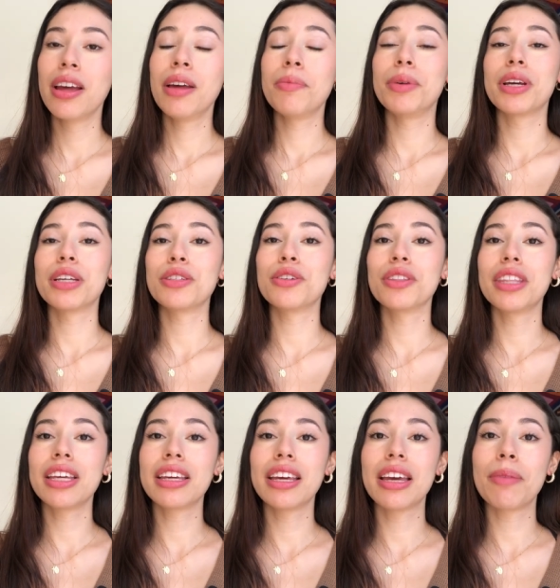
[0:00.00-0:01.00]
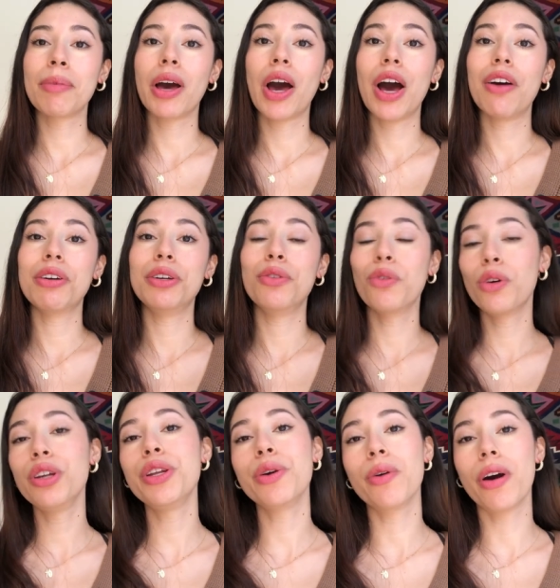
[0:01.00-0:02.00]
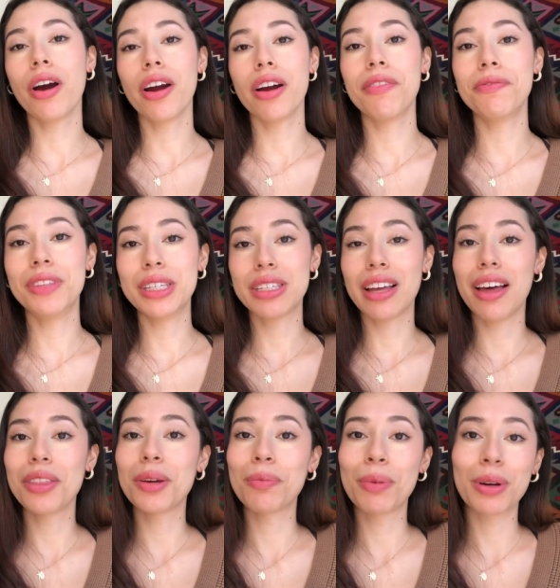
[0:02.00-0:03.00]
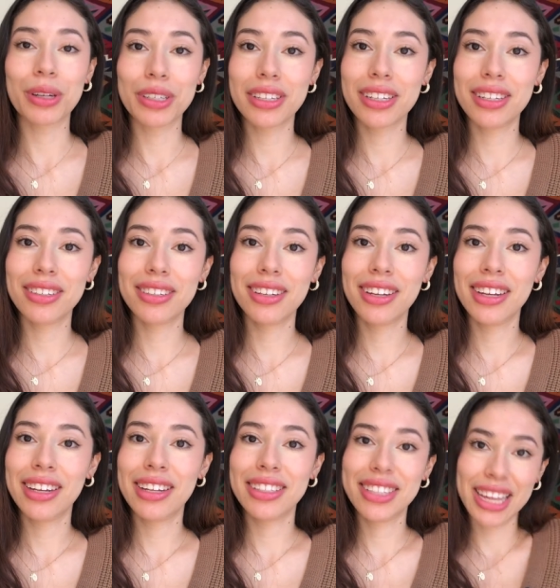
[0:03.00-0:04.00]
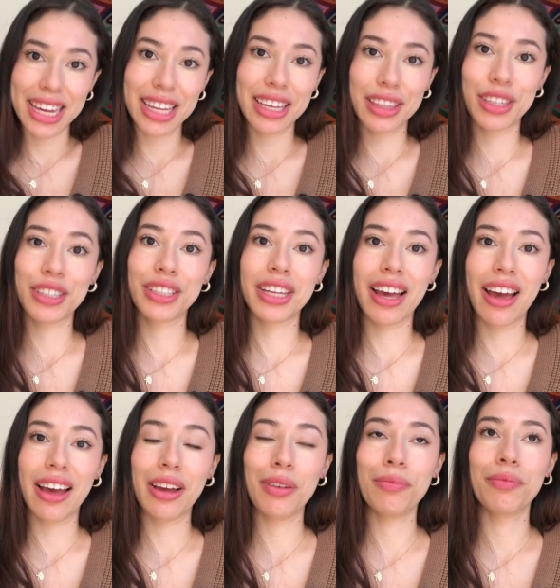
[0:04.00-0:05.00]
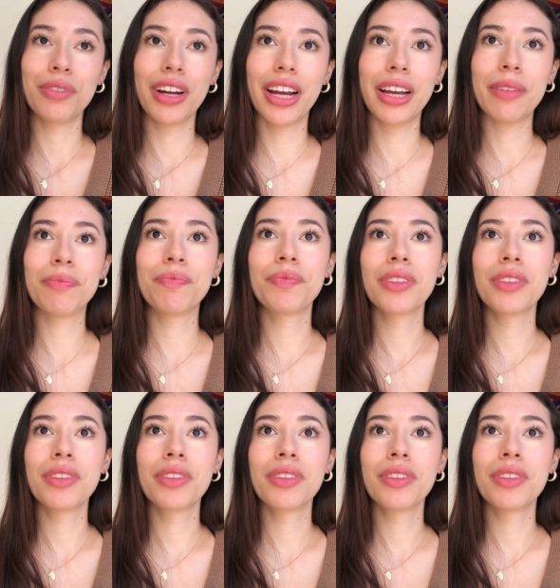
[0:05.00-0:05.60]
because you're thinking about how annoyed you are of this other person taking their time, right?